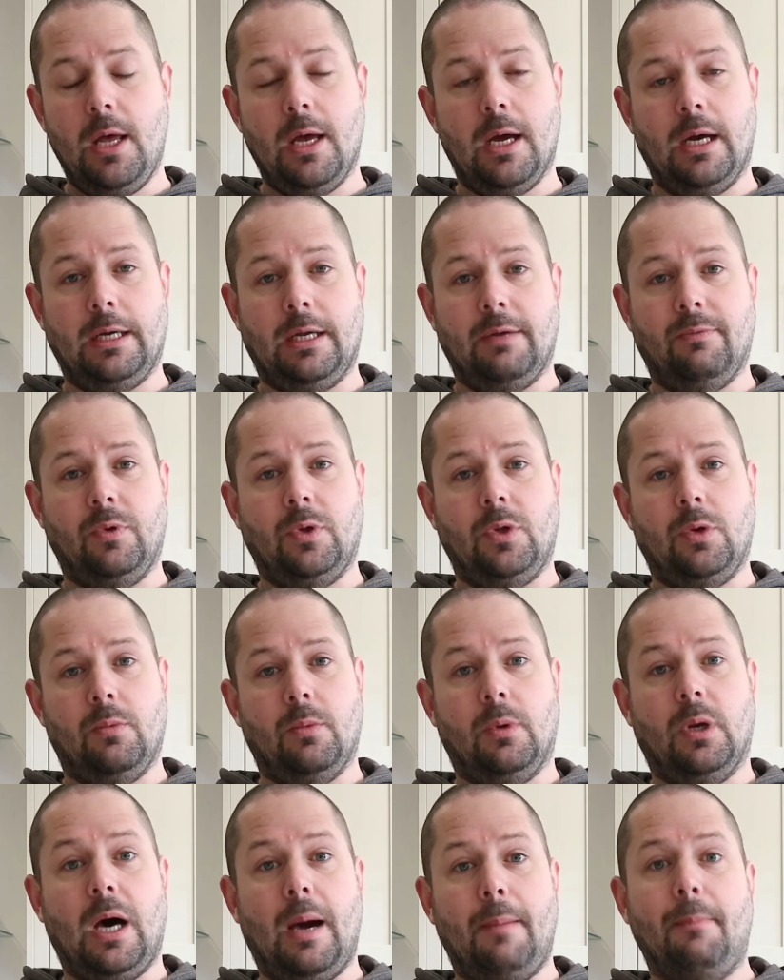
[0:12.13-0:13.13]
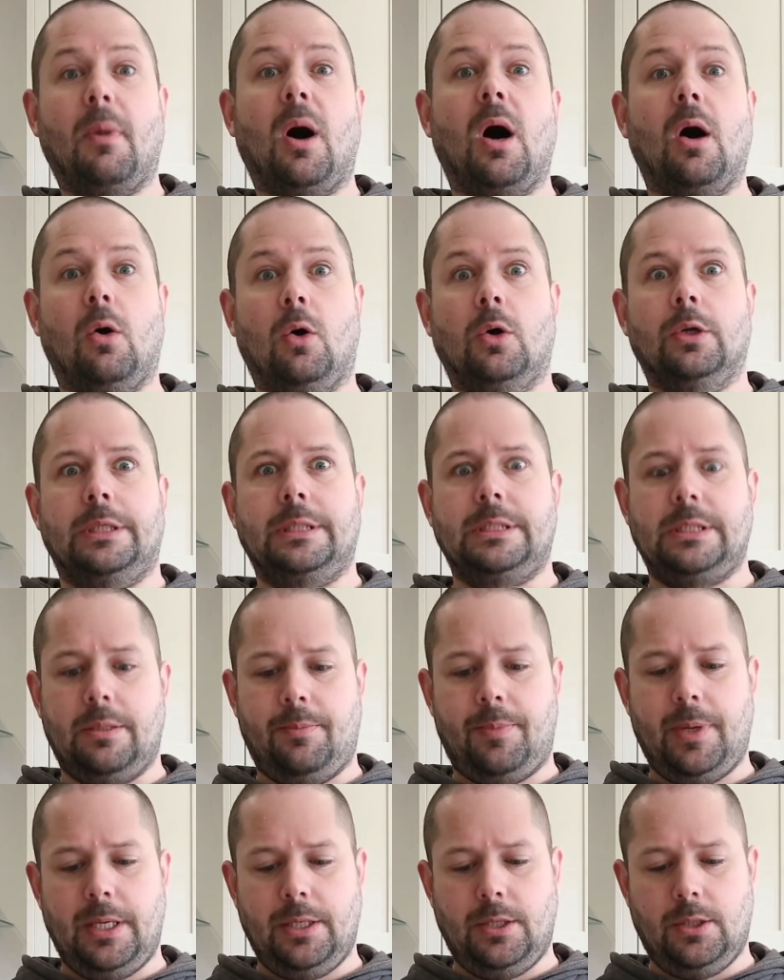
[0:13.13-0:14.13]
and giving you like my honest
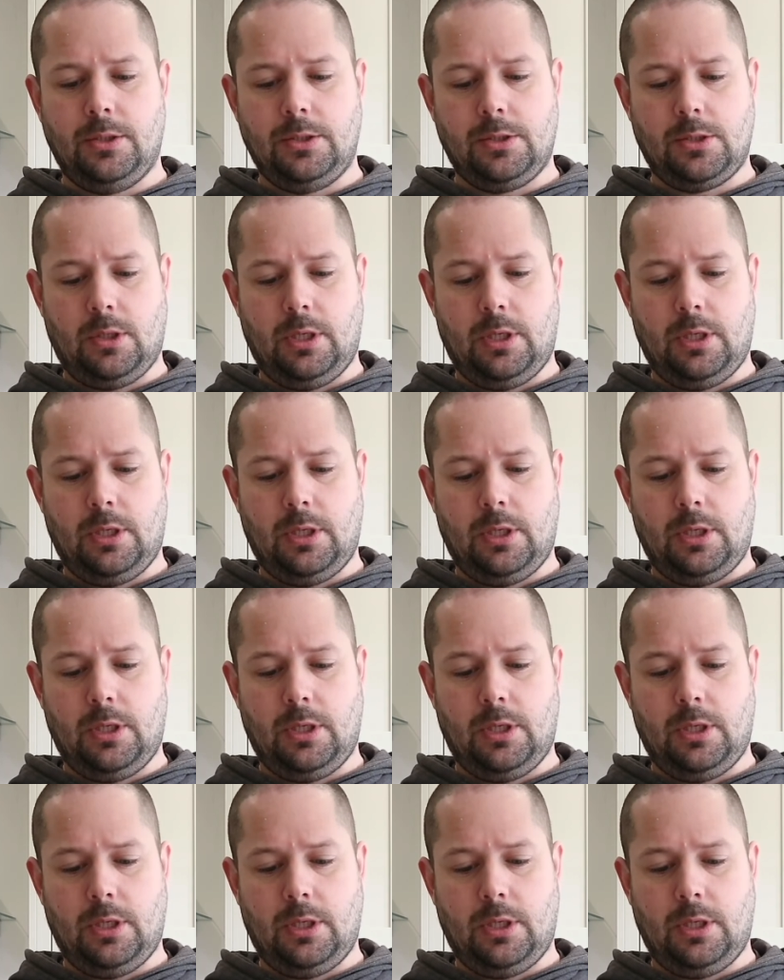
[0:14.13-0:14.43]
opinions